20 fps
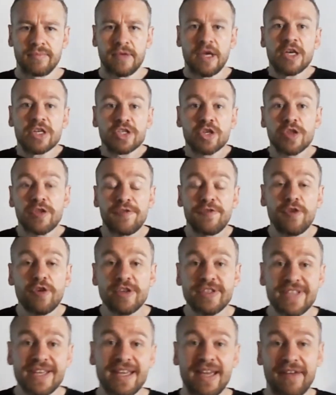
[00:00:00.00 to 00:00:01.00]
So the first
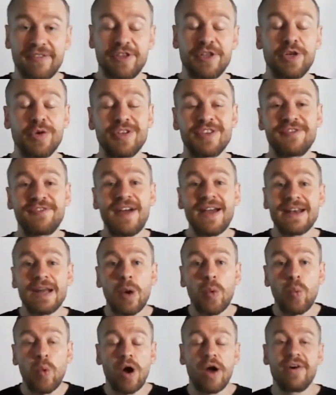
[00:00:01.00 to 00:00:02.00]
thing you have to do is find out
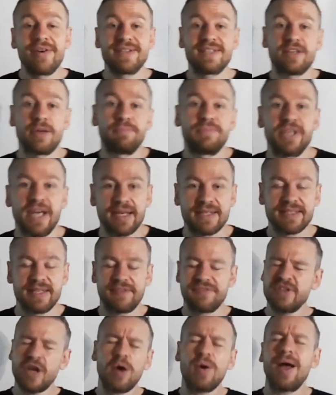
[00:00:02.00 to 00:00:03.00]
what are his objectives.
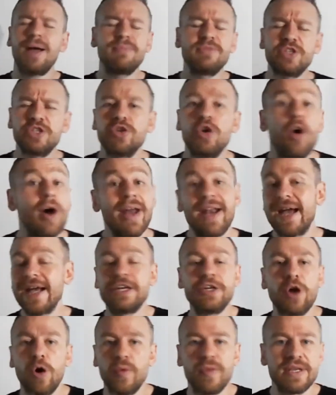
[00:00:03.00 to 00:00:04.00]
Now I'm sure, and I
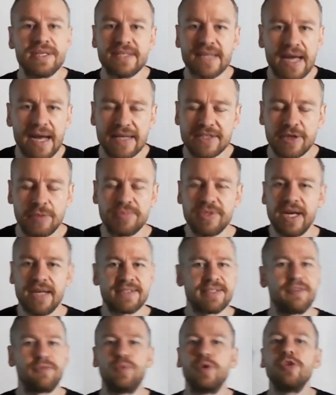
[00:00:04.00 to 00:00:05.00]
know this guy's
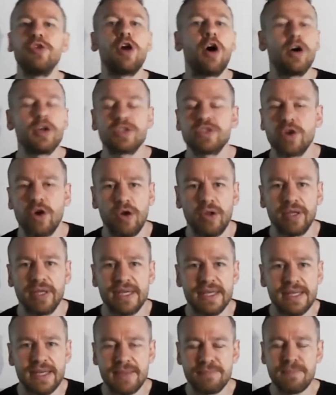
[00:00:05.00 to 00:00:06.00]
objective were not at all
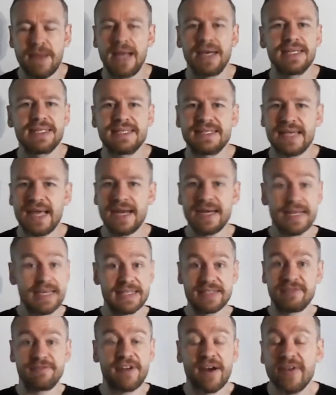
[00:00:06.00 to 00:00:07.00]
malintent. He's
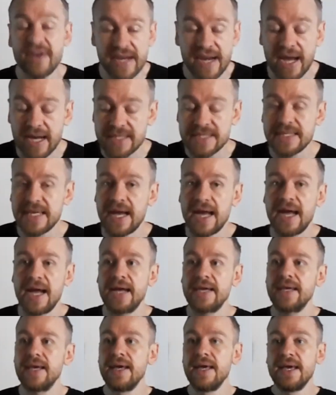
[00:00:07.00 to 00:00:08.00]
a very nice guy.